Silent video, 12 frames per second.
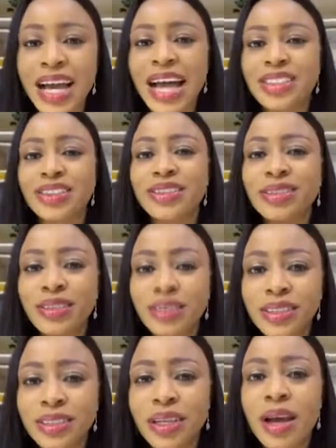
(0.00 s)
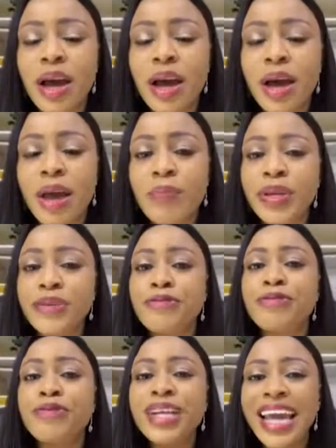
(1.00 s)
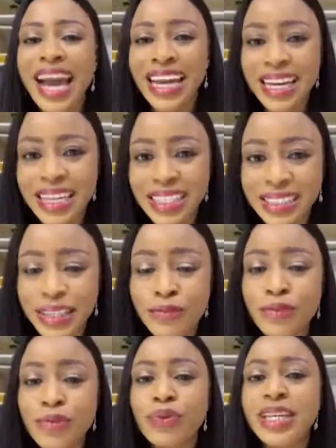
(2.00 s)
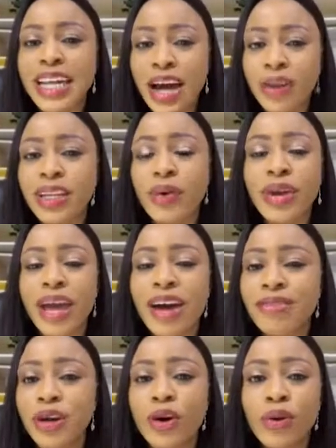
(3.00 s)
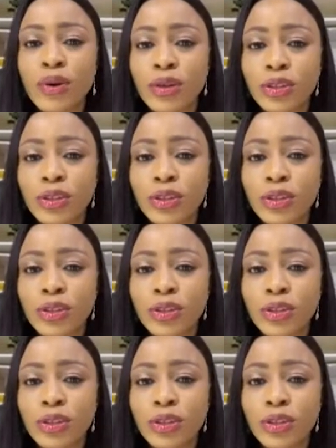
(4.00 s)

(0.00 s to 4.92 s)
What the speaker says: which has not been fully harnessed. Even now that we have a whole lot of